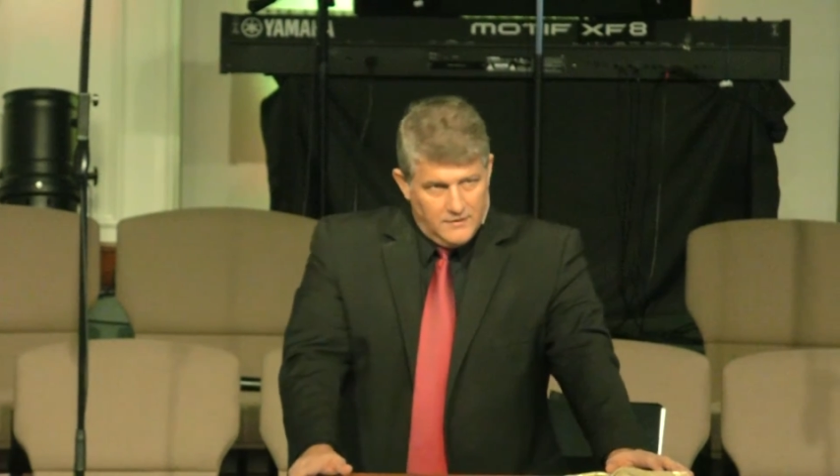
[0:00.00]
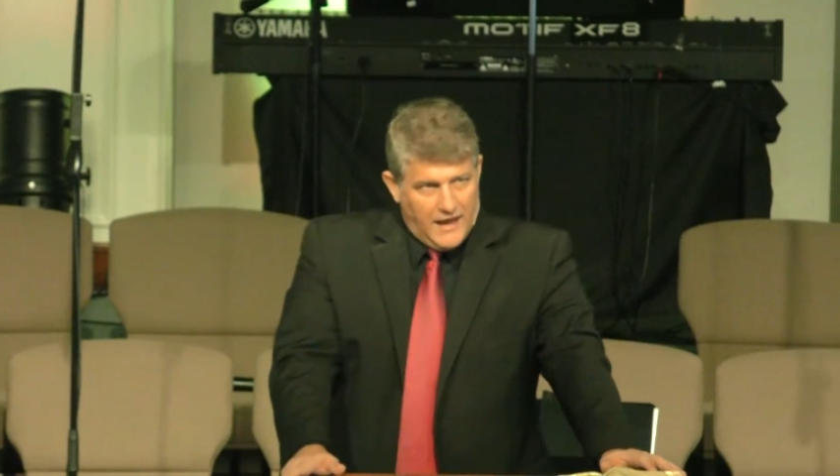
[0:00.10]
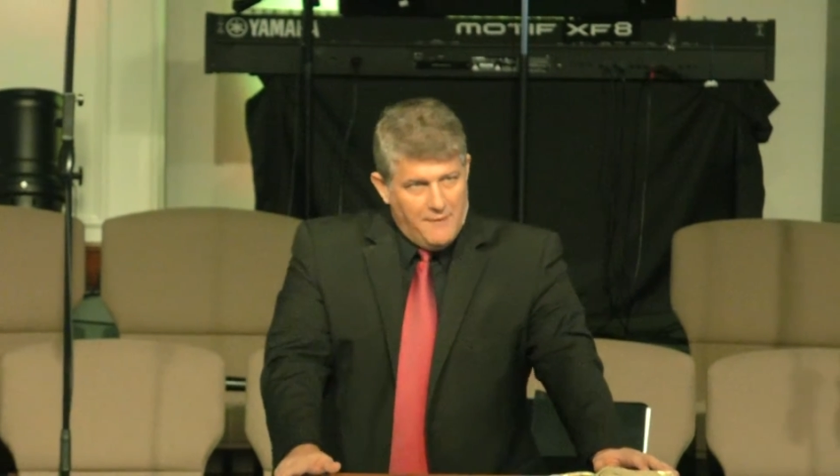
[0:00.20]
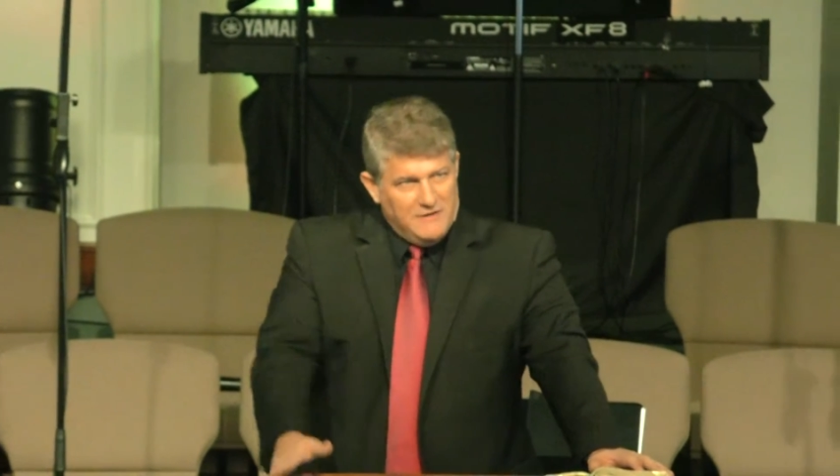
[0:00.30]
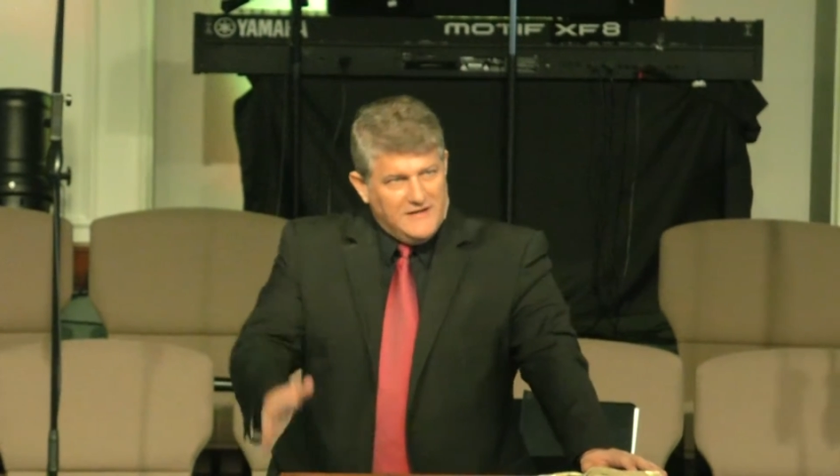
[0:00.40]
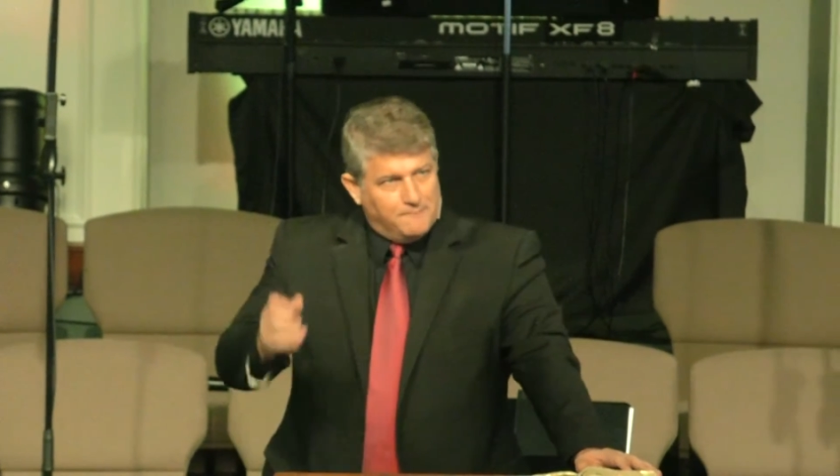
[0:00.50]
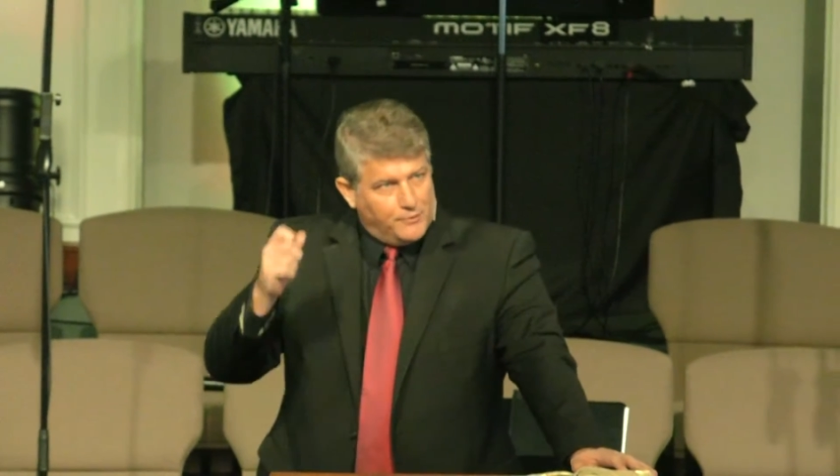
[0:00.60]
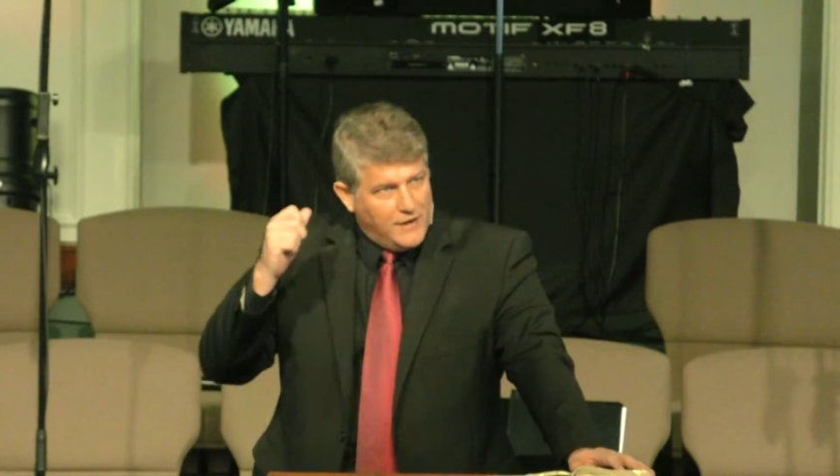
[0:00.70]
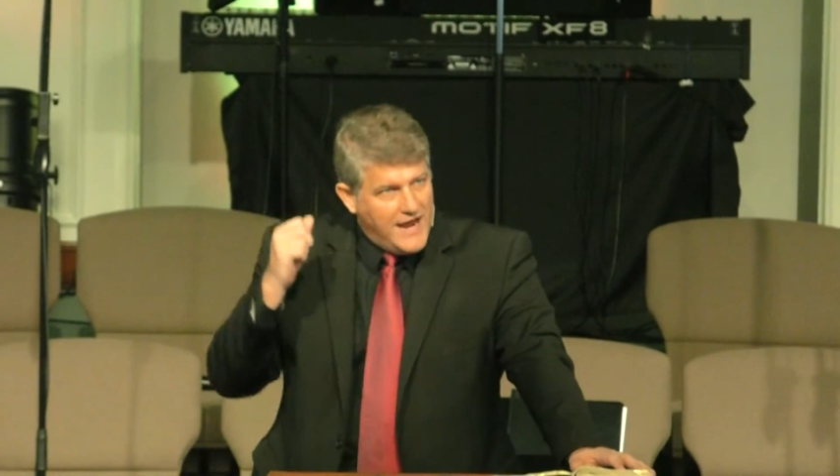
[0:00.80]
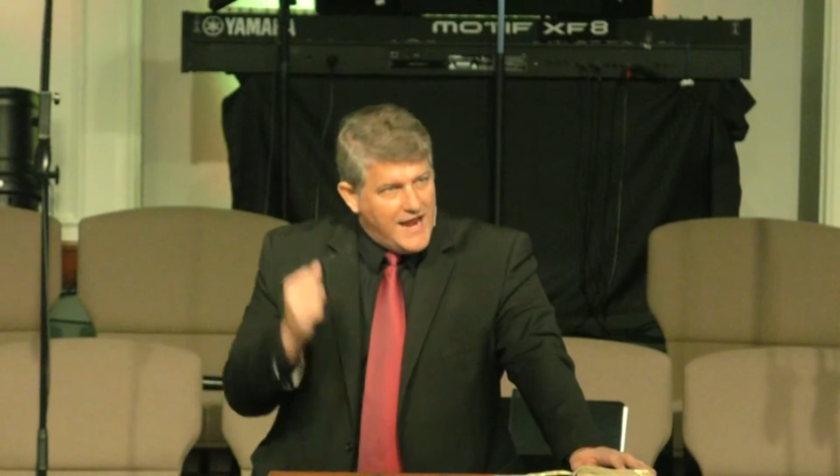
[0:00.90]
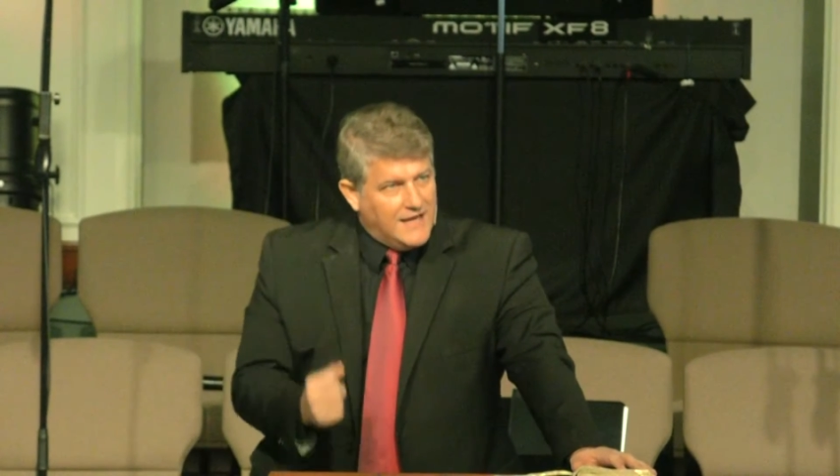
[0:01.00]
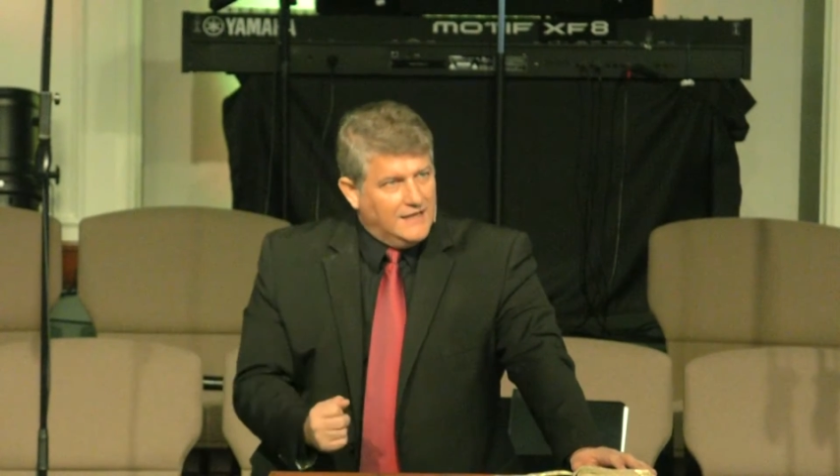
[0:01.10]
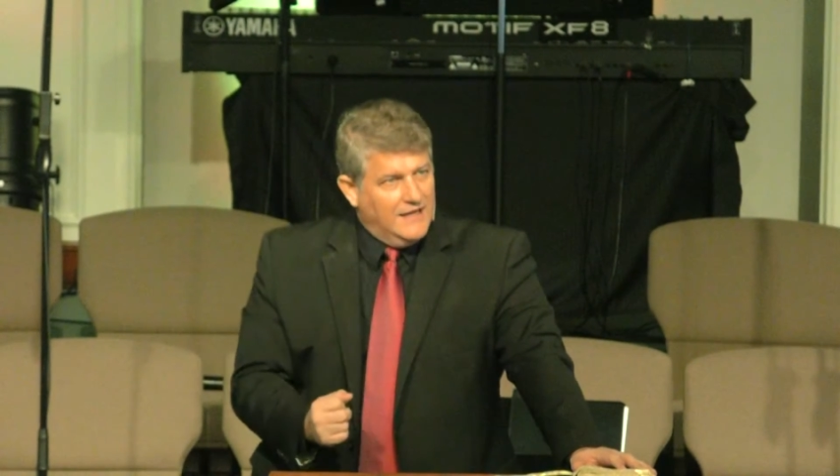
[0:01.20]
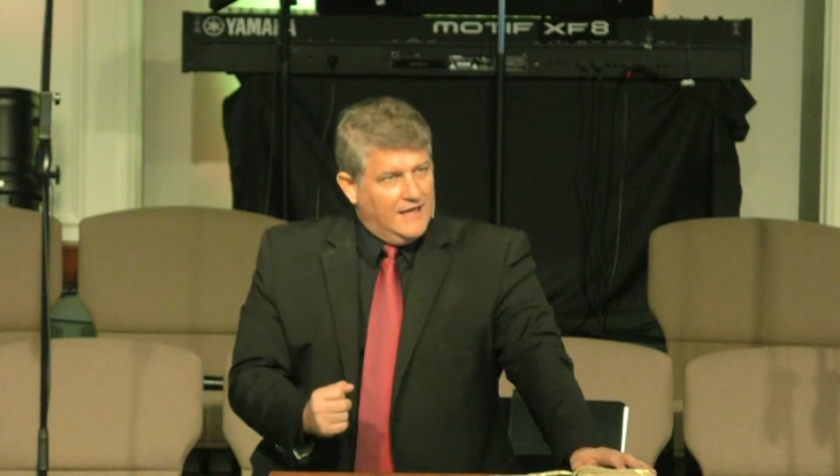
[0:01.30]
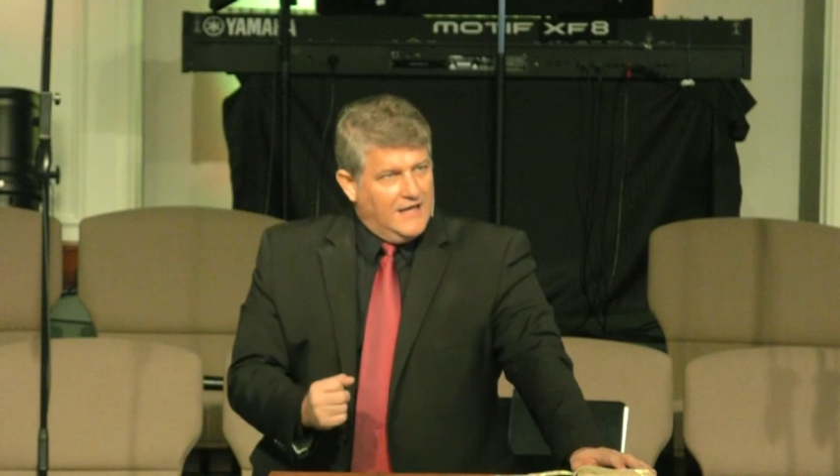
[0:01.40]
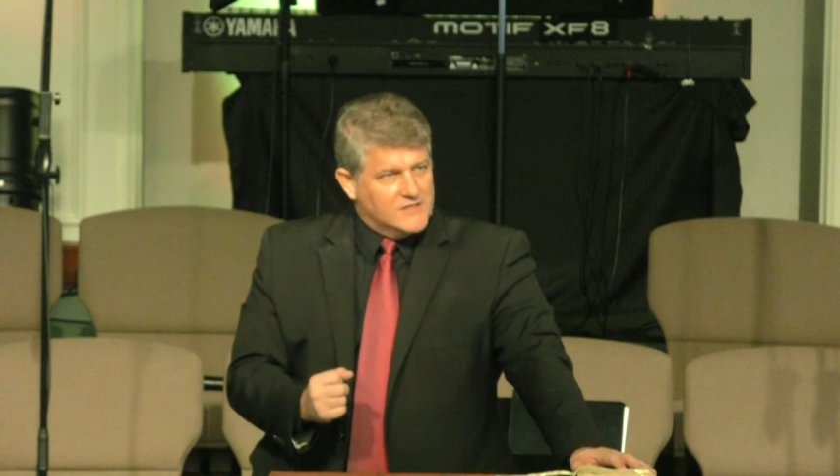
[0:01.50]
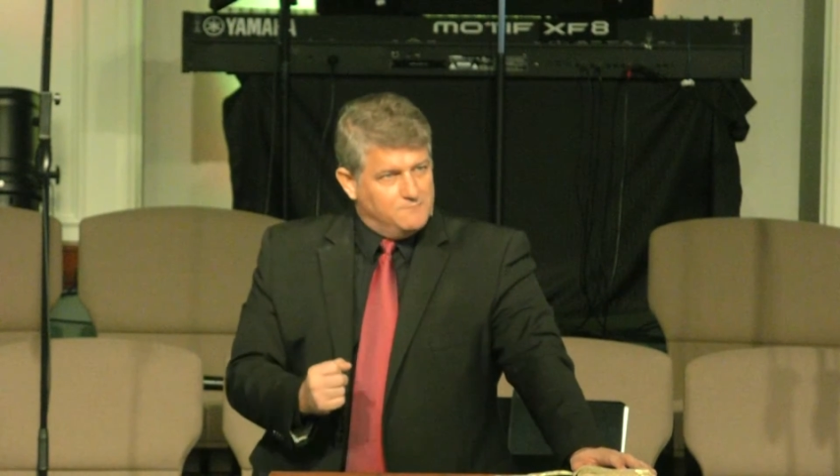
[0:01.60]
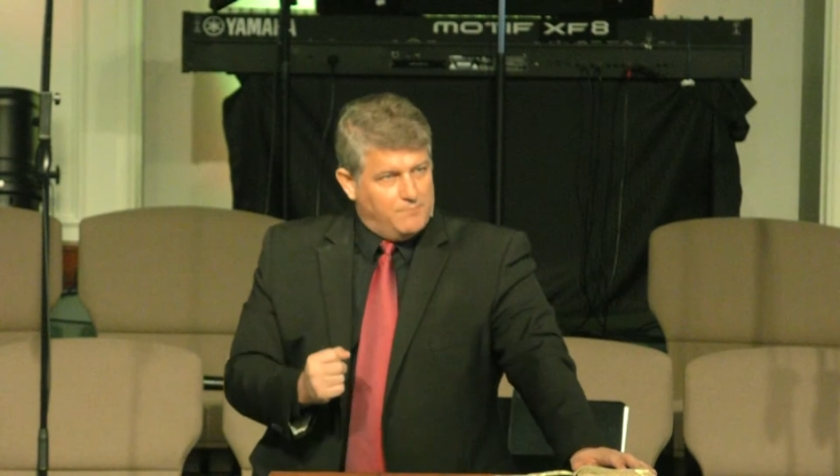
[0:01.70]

And we need to pray, as